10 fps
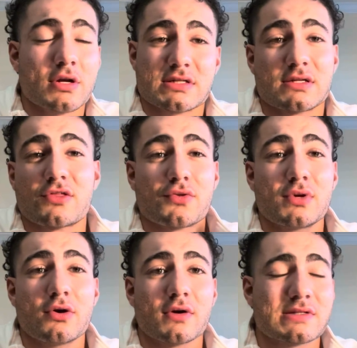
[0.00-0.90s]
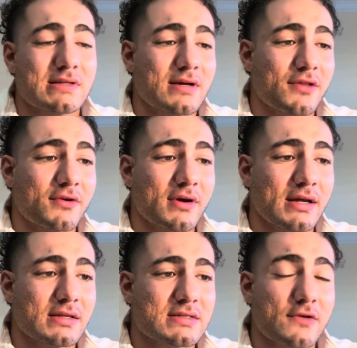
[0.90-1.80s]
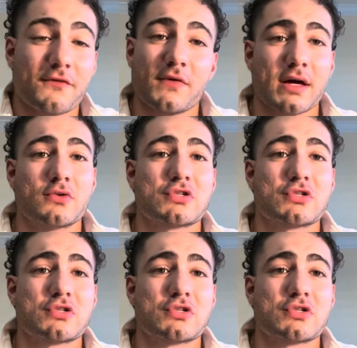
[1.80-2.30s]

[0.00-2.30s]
honestly three altogether, and it's the final